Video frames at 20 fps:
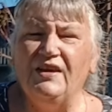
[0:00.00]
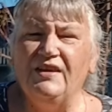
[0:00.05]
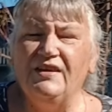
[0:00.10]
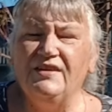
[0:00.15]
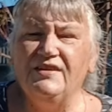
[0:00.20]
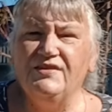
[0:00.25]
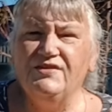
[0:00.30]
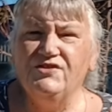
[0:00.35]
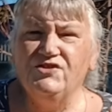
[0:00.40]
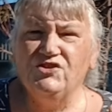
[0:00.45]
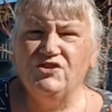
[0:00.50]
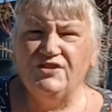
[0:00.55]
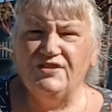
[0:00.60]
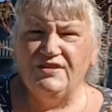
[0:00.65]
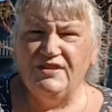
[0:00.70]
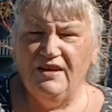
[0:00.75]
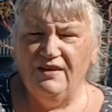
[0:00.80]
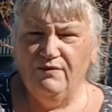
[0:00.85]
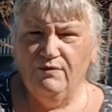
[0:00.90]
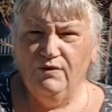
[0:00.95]
is
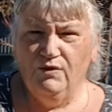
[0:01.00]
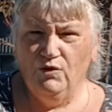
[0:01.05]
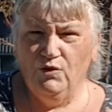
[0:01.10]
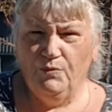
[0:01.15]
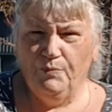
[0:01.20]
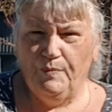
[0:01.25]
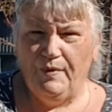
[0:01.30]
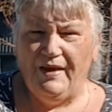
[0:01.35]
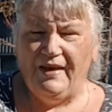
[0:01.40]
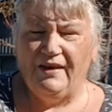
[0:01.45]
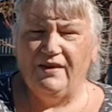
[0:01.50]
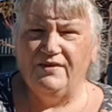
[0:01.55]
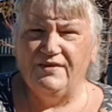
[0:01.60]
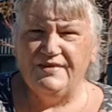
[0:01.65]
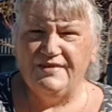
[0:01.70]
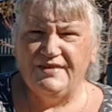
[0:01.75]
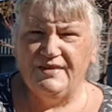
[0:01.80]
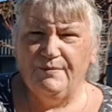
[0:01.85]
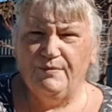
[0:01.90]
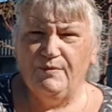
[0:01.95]
just to have a look back
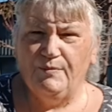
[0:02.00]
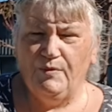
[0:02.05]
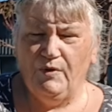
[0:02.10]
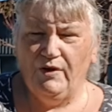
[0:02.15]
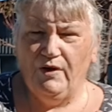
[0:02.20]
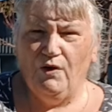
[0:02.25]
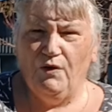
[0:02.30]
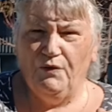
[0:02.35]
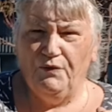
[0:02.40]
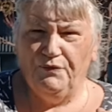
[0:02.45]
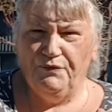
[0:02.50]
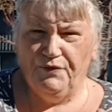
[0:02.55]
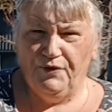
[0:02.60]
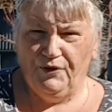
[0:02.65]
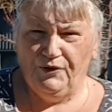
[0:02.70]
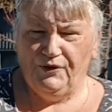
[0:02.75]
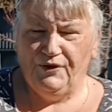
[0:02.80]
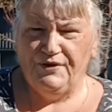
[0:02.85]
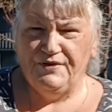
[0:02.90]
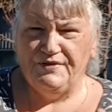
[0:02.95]
at some of my old
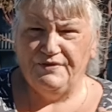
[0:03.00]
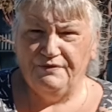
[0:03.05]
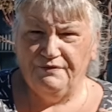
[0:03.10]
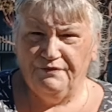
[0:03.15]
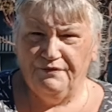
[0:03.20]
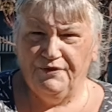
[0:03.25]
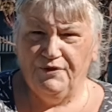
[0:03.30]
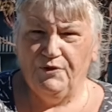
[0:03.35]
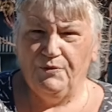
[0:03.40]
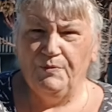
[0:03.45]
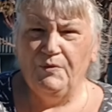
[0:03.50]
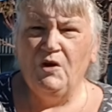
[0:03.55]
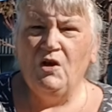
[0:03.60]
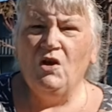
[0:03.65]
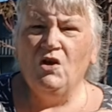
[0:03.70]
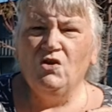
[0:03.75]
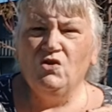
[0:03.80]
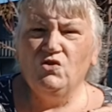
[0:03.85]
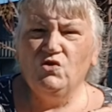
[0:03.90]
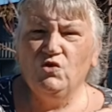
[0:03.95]
photos and film
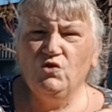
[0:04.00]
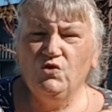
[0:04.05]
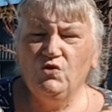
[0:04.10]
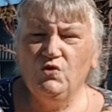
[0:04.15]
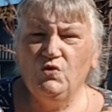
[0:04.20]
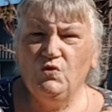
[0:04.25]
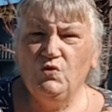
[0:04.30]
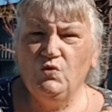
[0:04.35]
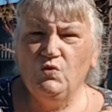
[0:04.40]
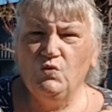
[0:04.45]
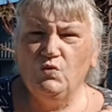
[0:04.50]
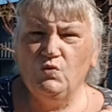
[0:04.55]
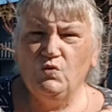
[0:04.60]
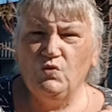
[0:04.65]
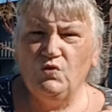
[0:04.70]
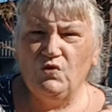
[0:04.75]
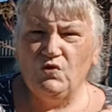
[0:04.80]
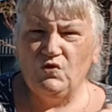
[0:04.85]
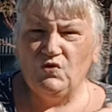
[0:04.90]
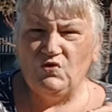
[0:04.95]
to
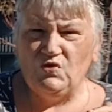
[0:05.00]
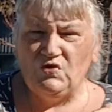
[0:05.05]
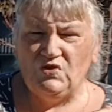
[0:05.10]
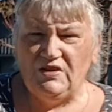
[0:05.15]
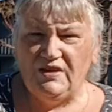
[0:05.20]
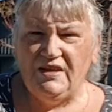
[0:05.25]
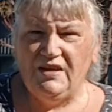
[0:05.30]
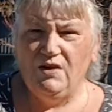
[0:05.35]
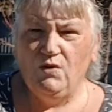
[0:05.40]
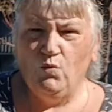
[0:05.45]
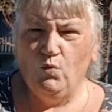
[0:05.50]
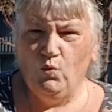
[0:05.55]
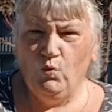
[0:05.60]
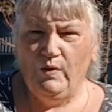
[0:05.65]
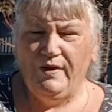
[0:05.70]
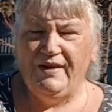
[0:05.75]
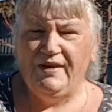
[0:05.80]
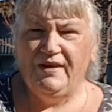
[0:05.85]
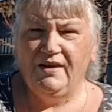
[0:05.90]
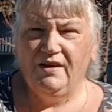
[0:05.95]
see
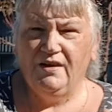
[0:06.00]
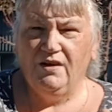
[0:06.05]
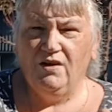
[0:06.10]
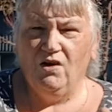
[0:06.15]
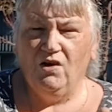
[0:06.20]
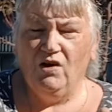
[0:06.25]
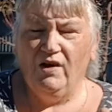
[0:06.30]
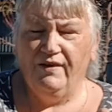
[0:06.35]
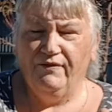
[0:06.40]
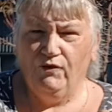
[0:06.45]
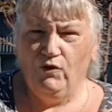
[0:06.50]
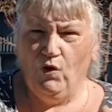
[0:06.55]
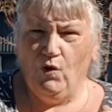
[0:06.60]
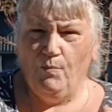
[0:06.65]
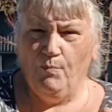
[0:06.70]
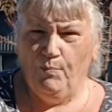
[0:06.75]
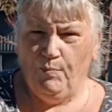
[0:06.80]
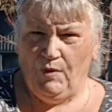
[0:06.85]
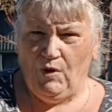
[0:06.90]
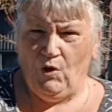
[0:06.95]
where I've
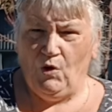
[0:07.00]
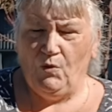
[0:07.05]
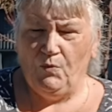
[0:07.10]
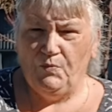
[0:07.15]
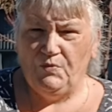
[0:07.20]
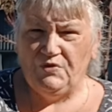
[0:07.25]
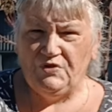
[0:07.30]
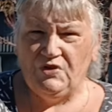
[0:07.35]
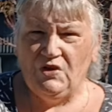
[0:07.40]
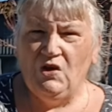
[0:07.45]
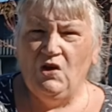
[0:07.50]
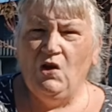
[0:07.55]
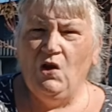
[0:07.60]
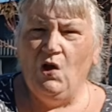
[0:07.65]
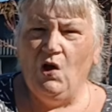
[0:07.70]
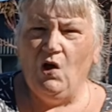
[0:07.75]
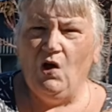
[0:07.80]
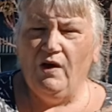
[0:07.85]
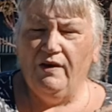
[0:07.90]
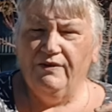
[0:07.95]
got bulbs.
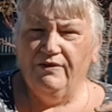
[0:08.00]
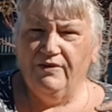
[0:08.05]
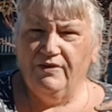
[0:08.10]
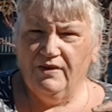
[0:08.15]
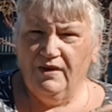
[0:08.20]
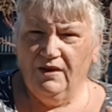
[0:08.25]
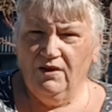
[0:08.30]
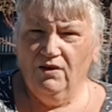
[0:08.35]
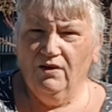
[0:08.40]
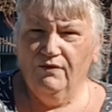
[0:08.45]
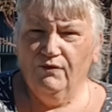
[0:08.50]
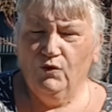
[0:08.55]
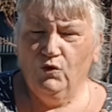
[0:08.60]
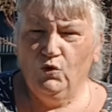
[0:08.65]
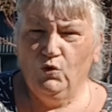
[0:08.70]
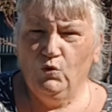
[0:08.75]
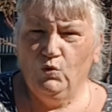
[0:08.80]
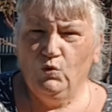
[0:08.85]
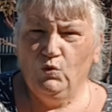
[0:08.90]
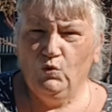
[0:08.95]
I think I've
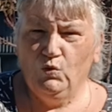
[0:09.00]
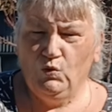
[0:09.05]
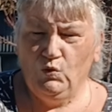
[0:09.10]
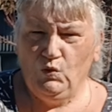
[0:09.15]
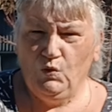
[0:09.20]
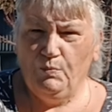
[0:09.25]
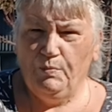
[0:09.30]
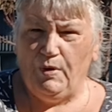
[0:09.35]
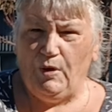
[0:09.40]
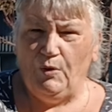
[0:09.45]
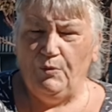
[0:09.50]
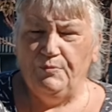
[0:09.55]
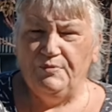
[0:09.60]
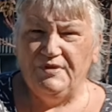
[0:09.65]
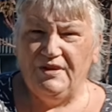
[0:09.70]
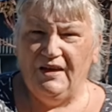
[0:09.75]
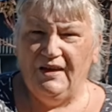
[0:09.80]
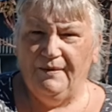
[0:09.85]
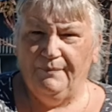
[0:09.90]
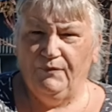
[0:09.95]
caught all the
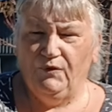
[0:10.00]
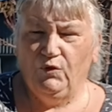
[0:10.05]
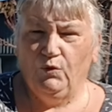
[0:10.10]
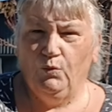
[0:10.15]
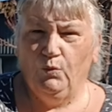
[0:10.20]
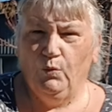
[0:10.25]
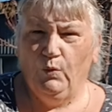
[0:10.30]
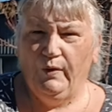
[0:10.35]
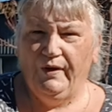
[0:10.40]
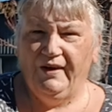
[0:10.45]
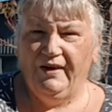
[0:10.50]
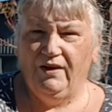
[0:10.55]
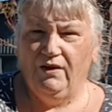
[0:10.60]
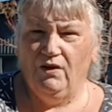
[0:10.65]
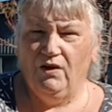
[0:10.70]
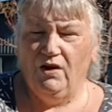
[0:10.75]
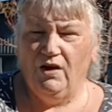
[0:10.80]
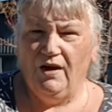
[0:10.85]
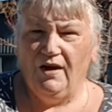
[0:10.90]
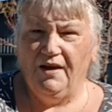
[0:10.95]
bulbs up to
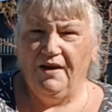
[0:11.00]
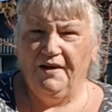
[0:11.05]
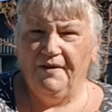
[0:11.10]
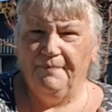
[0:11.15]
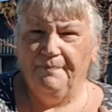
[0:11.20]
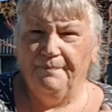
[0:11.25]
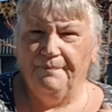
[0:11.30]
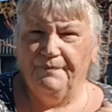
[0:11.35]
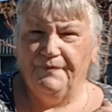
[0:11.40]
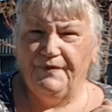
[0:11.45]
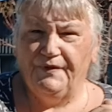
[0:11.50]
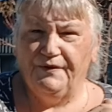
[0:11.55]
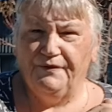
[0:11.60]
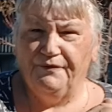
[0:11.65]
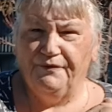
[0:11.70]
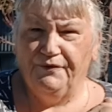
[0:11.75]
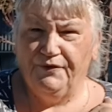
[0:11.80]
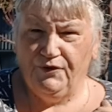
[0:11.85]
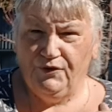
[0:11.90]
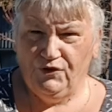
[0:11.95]
where the
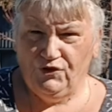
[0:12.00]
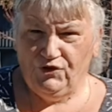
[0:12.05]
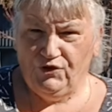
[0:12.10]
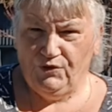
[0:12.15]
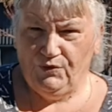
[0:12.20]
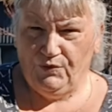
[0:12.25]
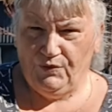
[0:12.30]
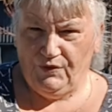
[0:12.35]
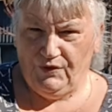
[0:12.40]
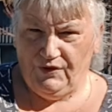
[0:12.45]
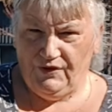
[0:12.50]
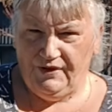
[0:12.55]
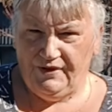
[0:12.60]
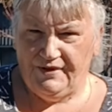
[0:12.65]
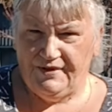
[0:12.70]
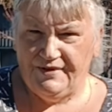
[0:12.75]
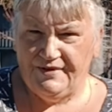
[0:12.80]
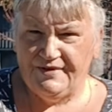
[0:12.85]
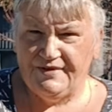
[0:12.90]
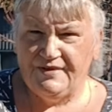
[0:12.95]
fuchsia
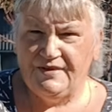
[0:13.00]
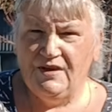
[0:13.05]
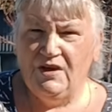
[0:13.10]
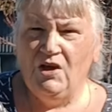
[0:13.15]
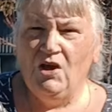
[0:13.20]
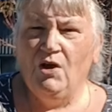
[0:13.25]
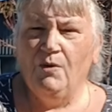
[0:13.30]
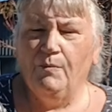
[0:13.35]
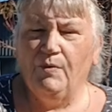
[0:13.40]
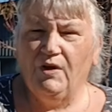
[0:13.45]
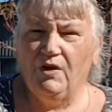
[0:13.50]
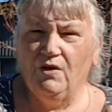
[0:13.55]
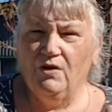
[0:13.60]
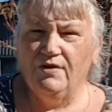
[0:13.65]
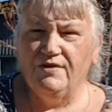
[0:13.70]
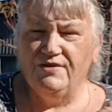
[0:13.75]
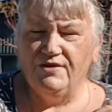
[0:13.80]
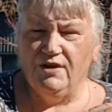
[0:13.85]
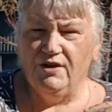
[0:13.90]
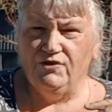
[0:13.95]
is,
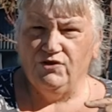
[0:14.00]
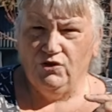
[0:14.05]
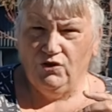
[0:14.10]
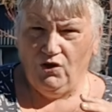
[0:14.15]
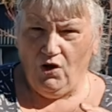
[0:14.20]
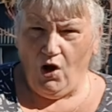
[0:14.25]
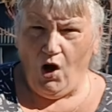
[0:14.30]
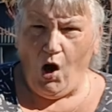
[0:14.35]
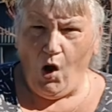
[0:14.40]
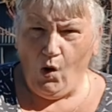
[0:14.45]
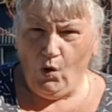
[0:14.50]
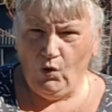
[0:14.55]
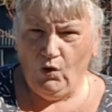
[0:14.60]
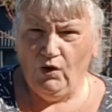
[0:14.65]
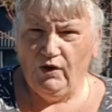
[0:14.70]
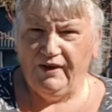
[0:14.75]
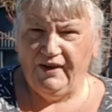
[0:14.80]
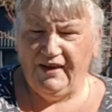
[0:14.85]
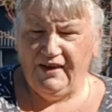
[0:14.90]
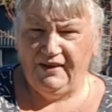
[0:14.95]
because I took a whole
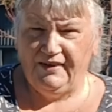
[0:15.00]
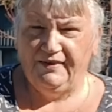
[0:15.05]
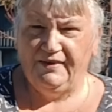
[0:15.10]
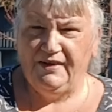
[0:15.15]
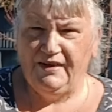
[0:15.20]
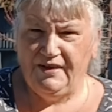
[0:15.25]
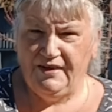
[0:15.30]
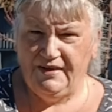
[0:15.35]
lot out of there